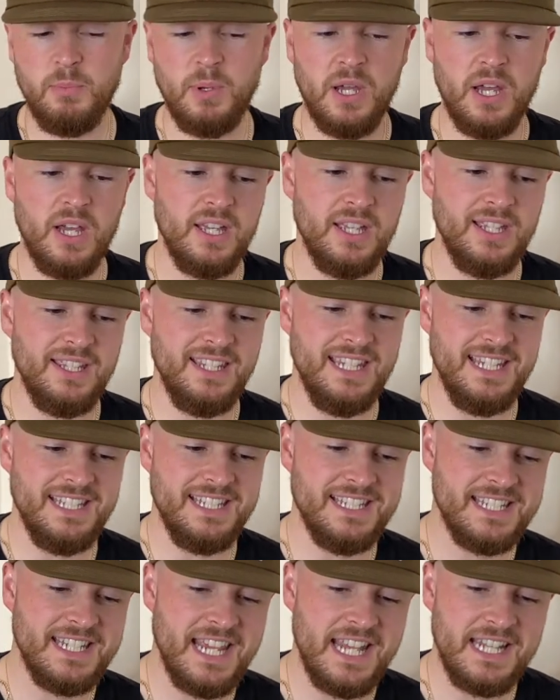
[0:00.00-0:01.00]
but it
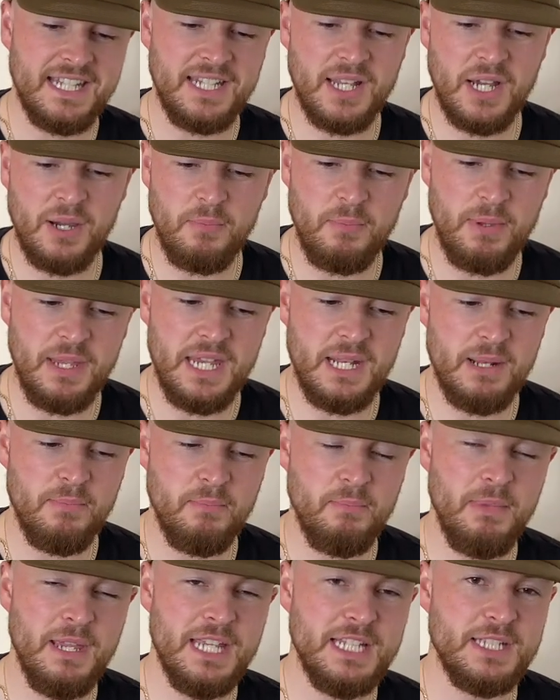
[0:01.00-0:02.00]
just ended up being a
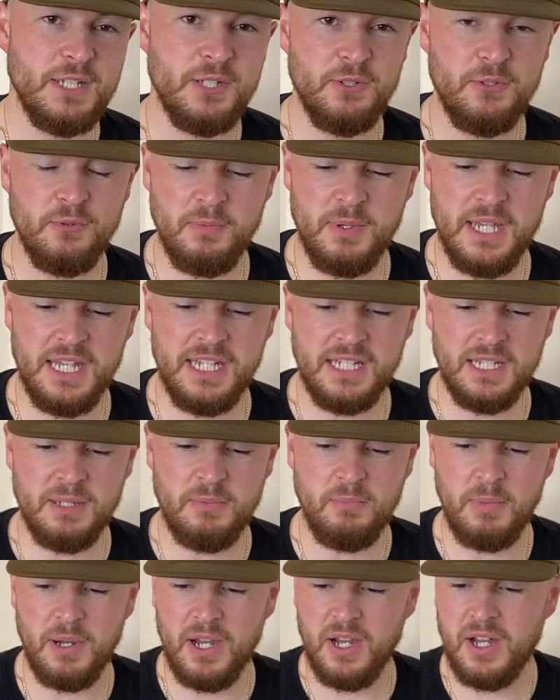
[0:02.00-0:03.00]
bit too big.
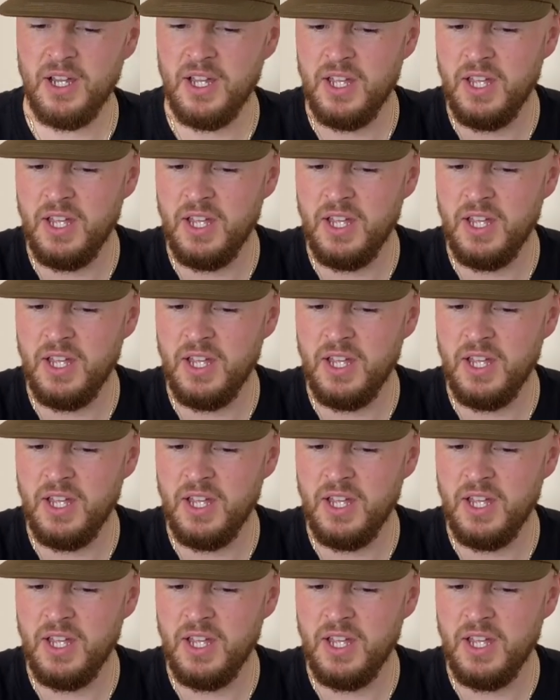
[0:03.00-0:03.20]
But